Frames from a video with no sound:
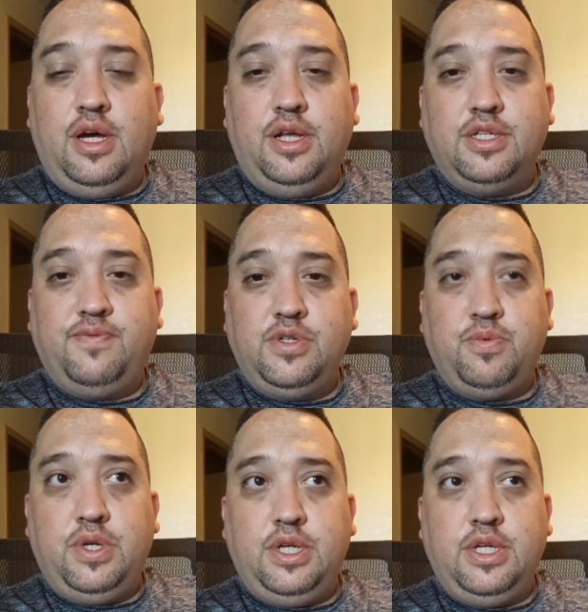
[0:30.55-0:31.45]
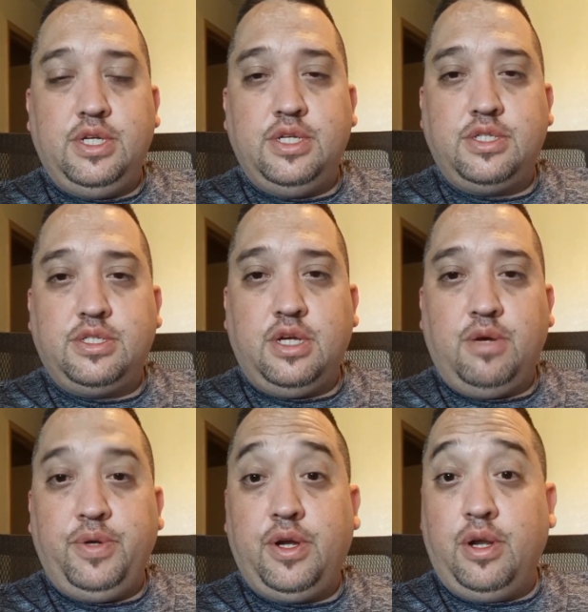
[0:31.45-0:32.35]
this first one is
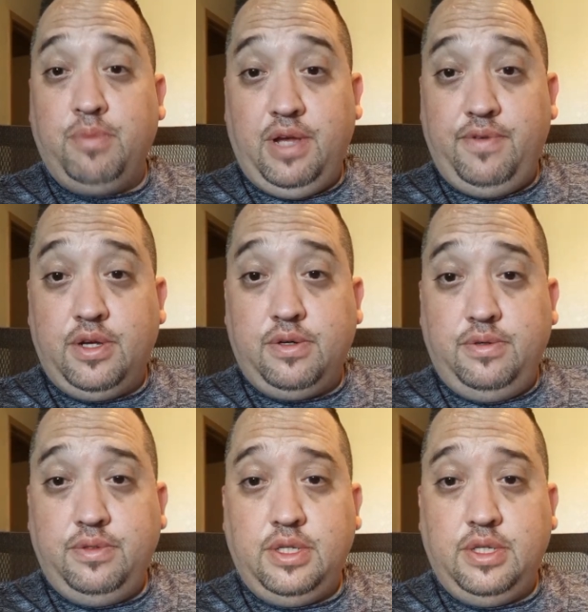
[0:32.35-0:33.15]
regarding my vehicle.